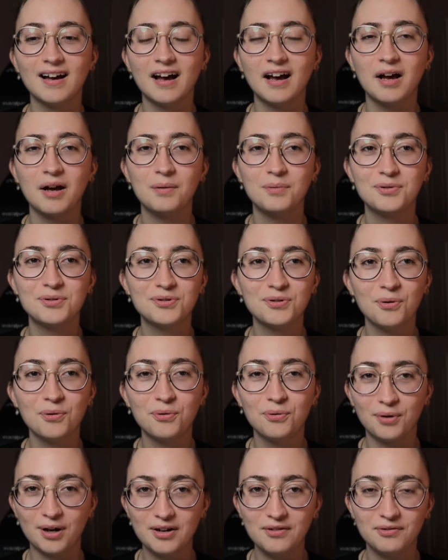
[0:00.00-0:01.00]
I am so
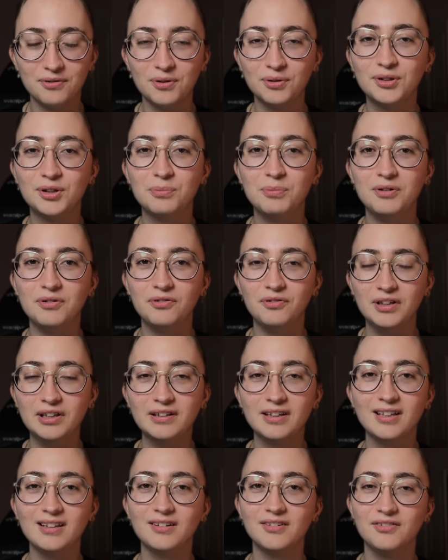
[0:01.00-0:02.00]
grateful to be
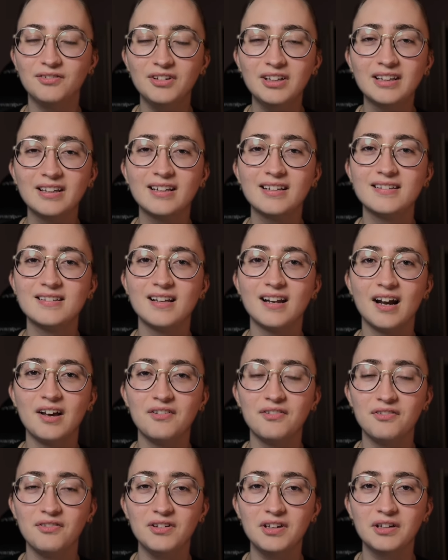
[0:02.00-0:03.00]
feeling the feelings that I
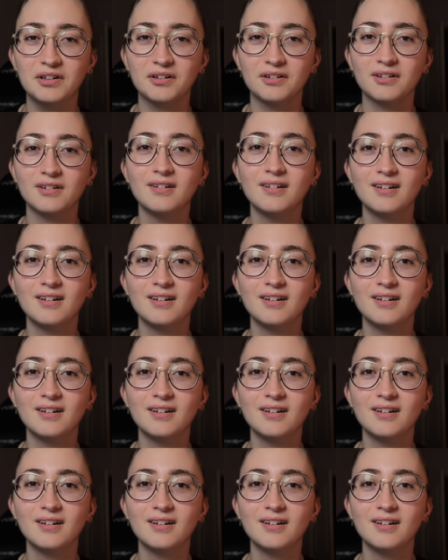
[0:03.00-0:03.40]
feel,